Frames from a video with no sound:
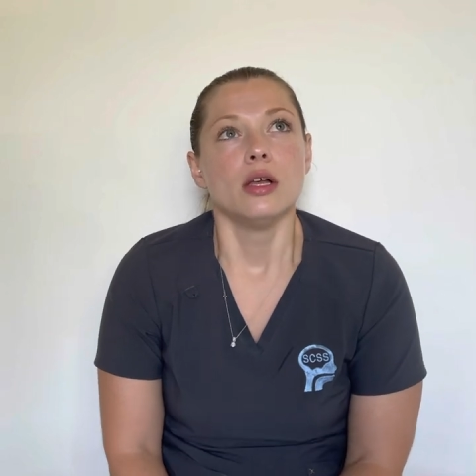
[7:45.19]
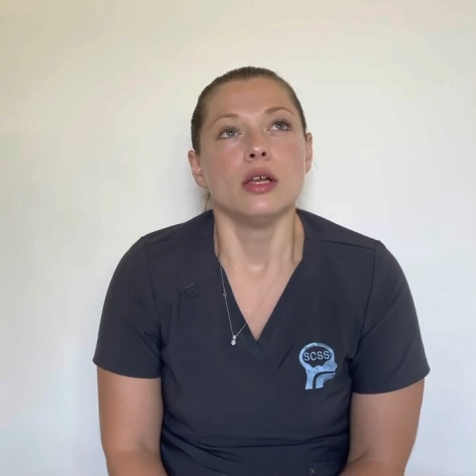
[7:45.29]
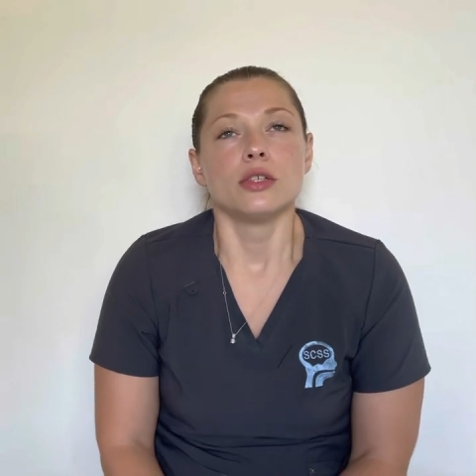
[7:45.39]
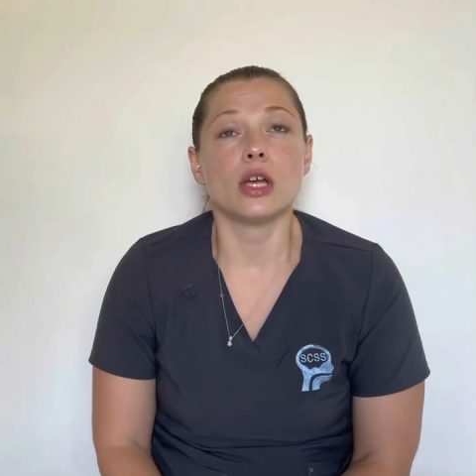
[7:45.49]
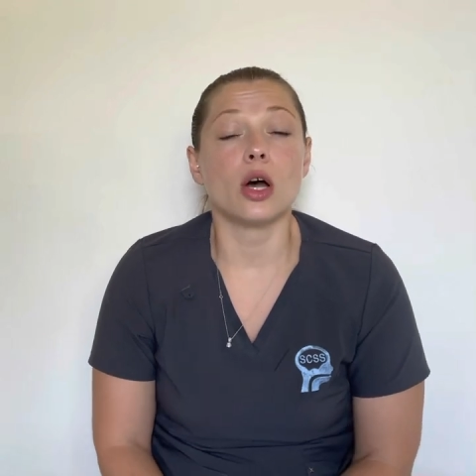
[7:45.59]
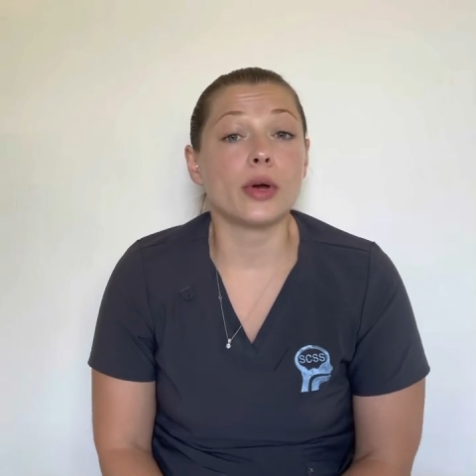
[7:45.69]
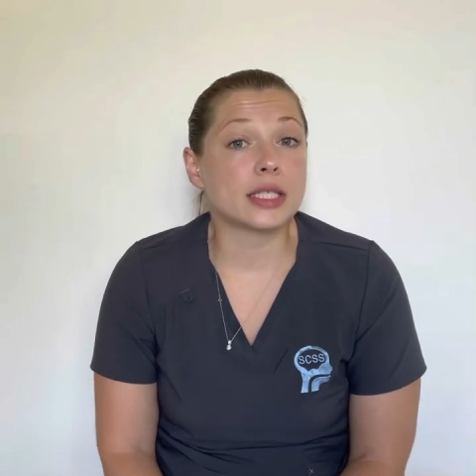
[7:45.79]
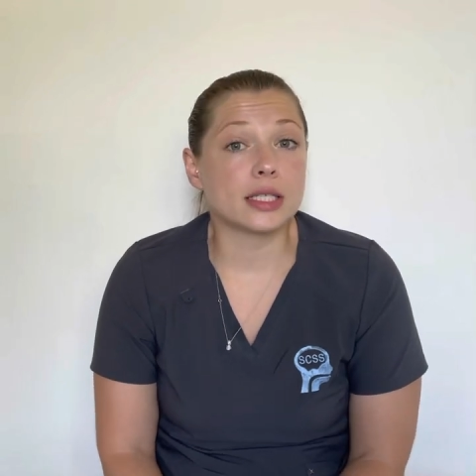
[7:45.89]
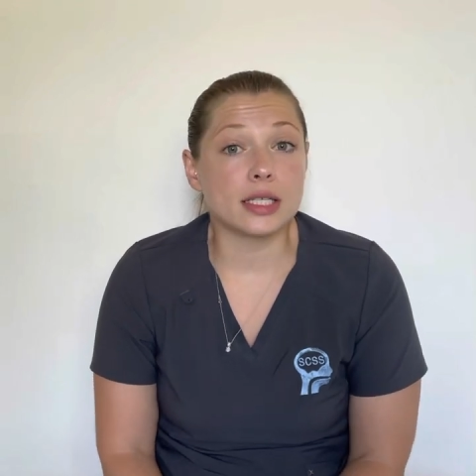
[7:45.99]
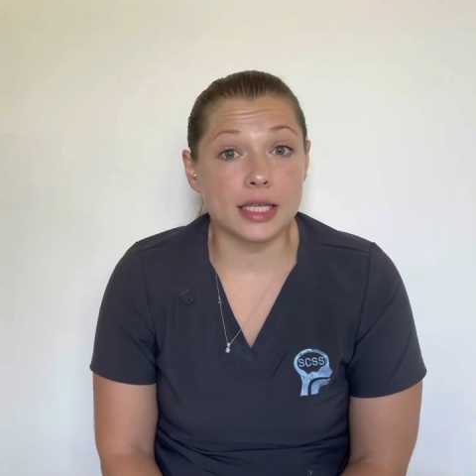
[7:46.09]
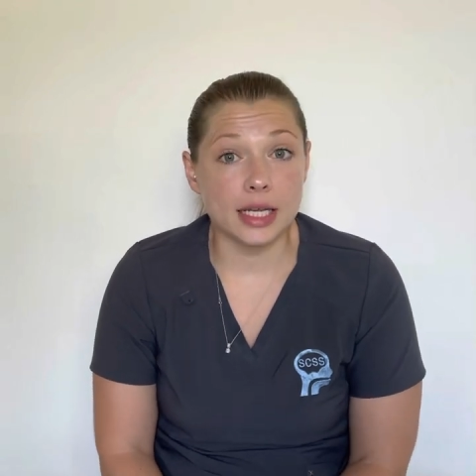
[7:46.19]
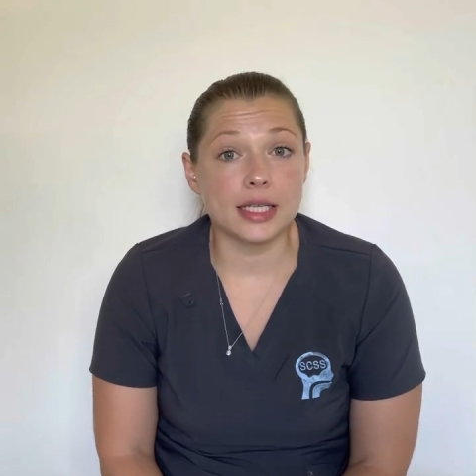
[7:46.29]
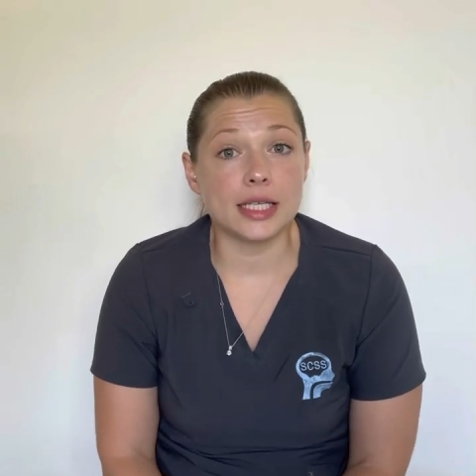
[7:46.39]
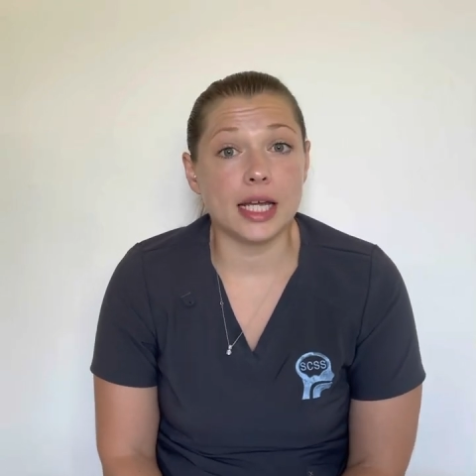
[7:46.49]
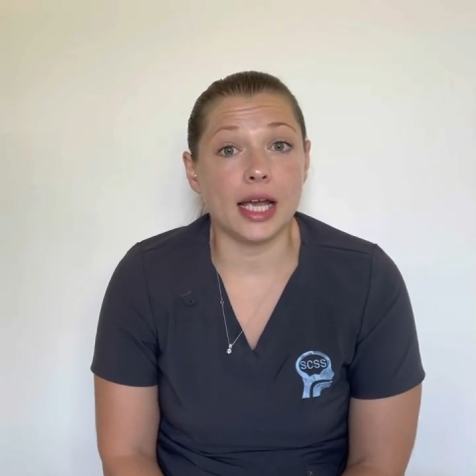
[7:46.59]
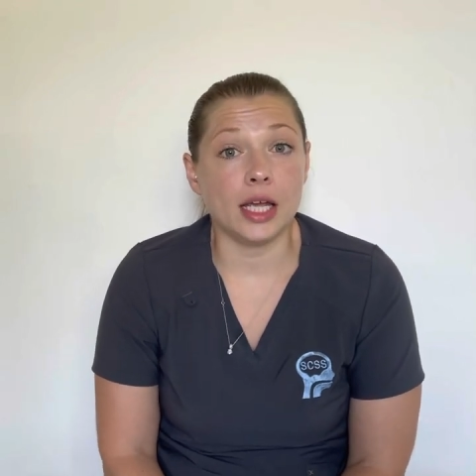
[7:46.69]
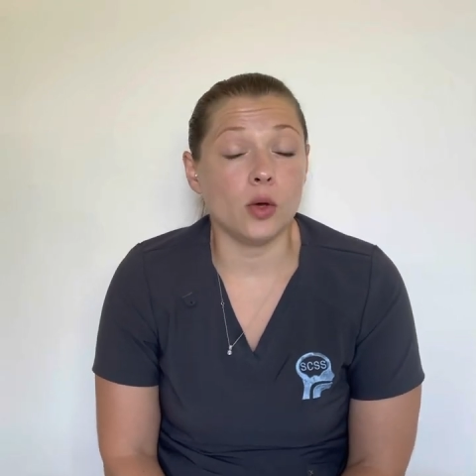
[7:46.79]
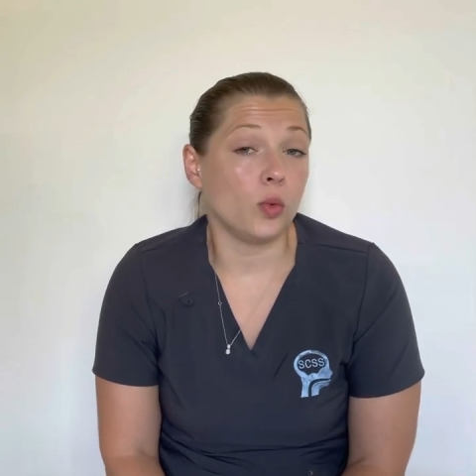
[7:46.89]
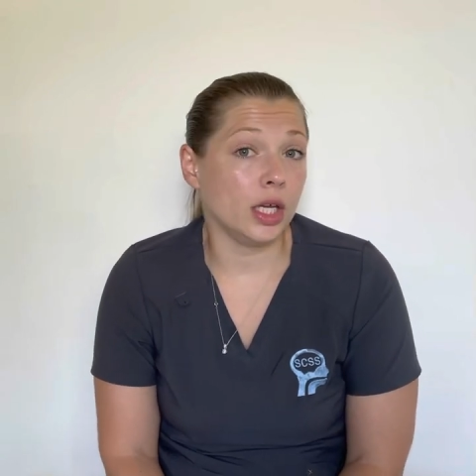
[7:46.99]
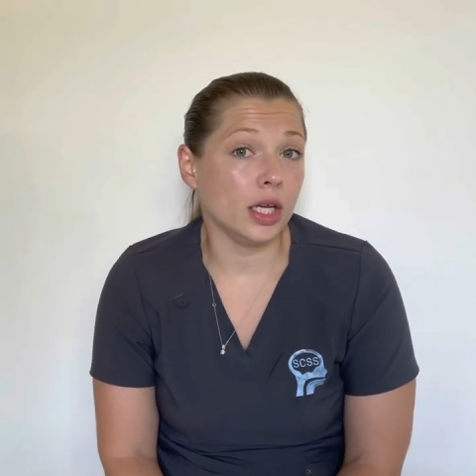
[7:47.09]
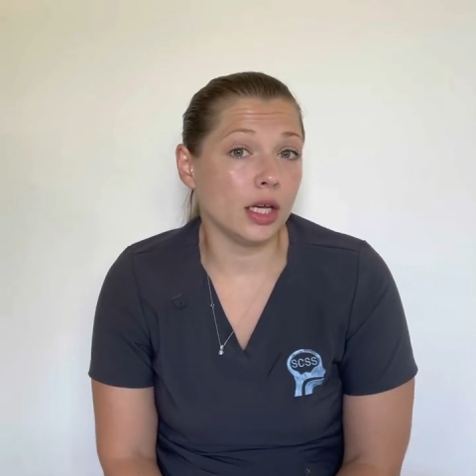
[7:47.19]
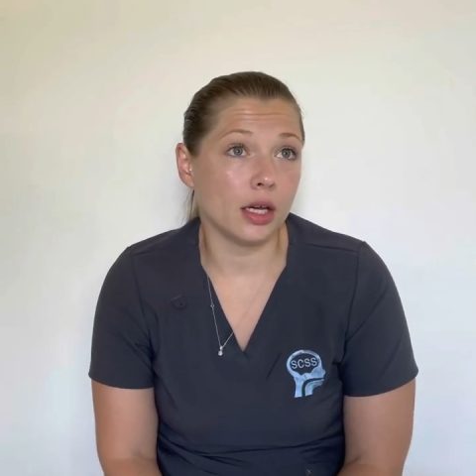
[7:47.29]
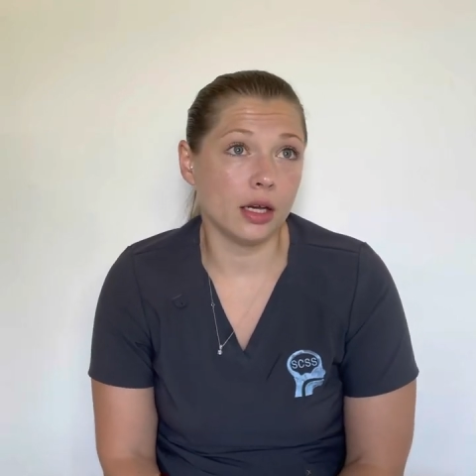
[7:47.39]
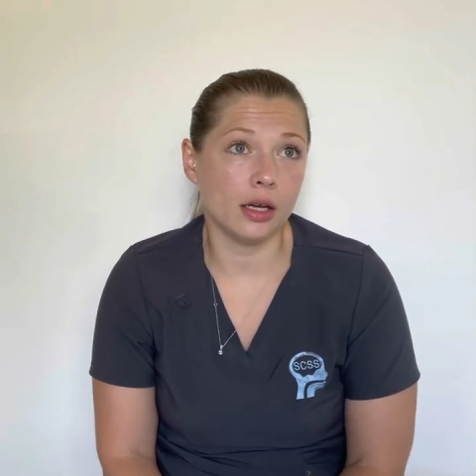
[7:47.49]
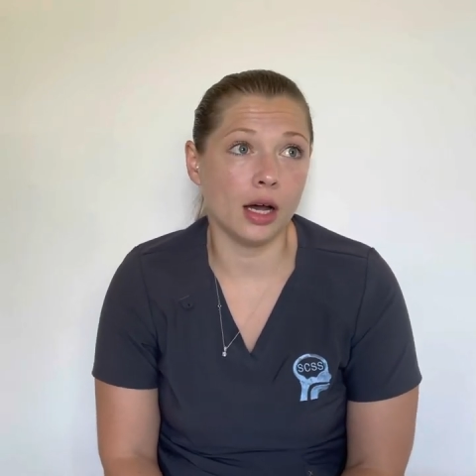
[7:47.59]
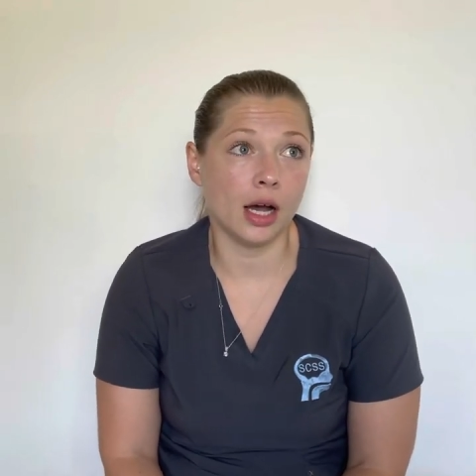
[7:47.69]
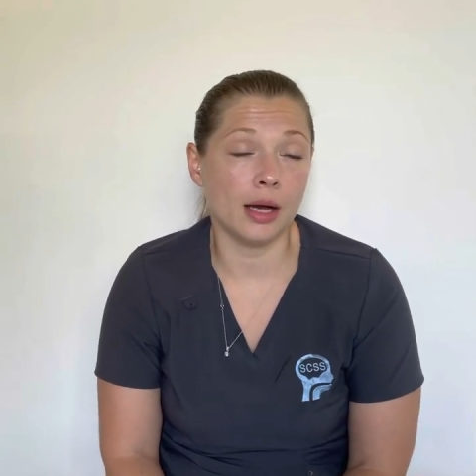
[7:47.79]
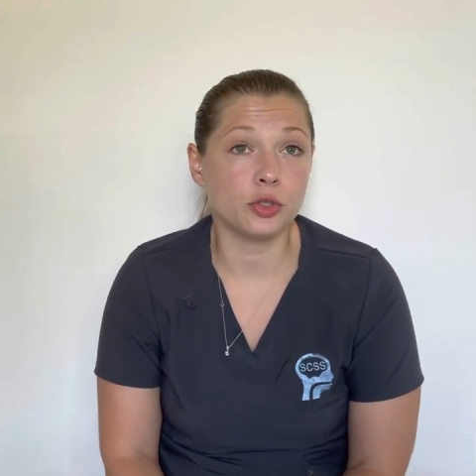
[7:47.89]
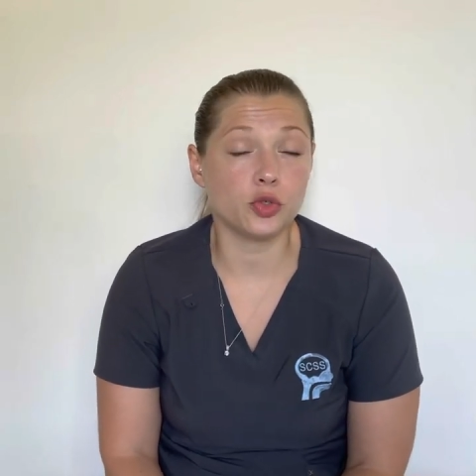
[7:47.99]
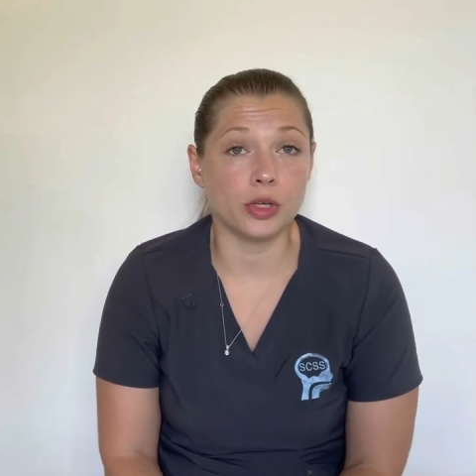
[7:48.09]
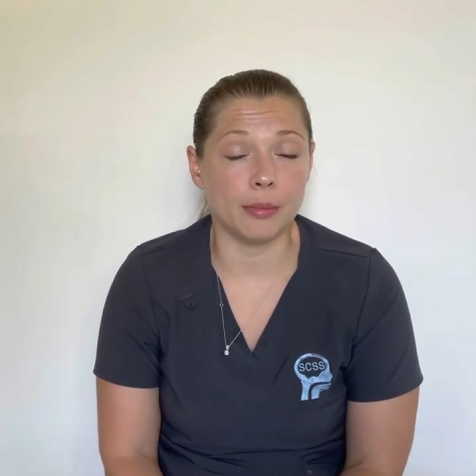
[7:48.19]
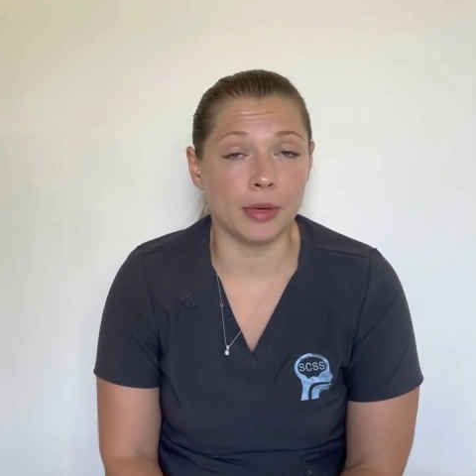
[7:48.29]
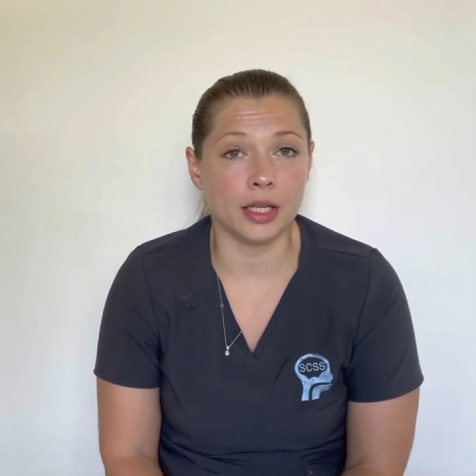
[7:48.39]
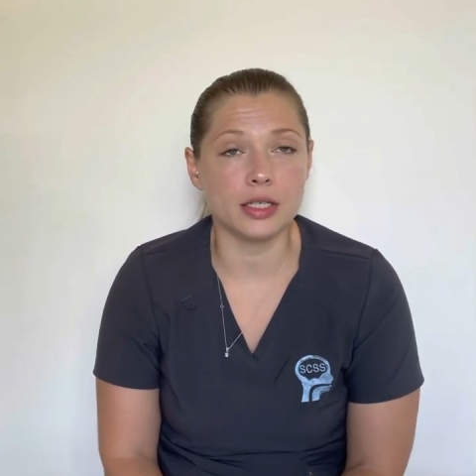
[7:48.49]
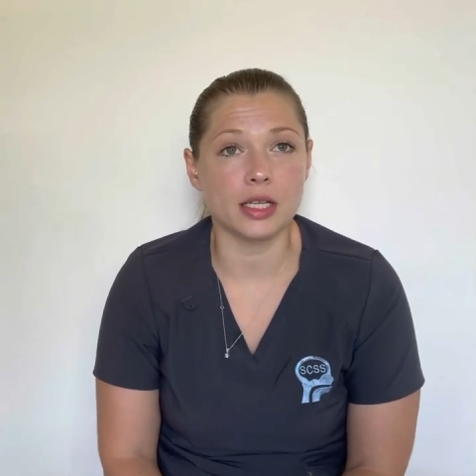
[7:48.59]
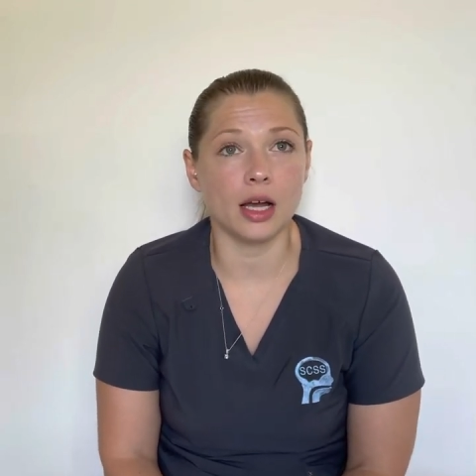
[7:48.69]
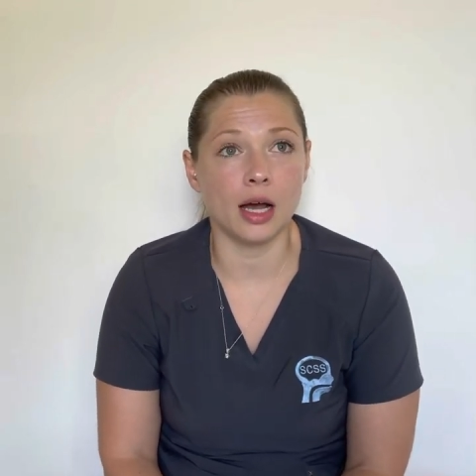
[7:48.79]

So it's a 6 to 8 week treatment.